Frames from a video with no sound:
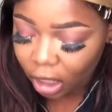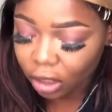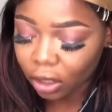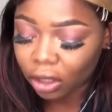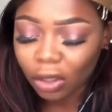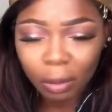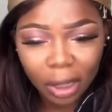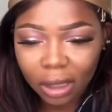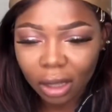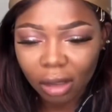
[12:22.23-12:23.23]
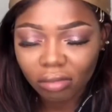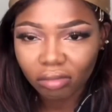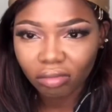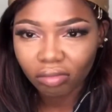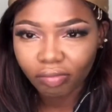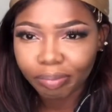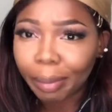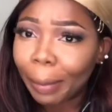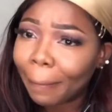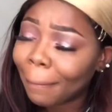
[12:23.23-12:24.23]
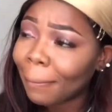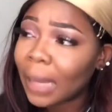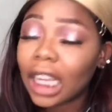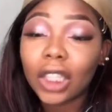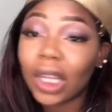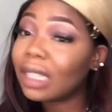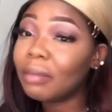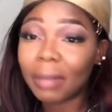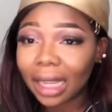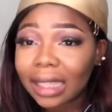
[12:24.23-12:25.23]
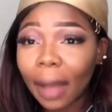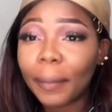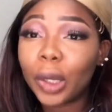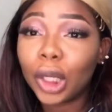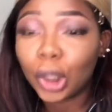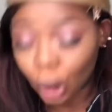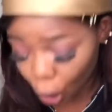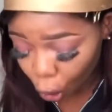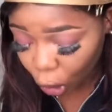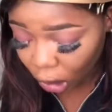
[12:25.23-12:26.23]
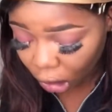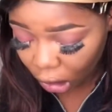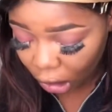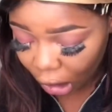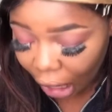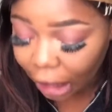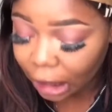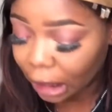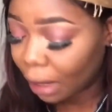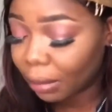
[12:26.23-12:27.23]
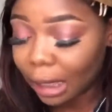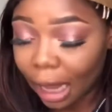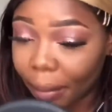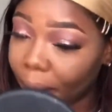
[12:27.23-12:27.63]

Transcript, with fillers: does not matter. It doesn't matter, but it does at the same time. So I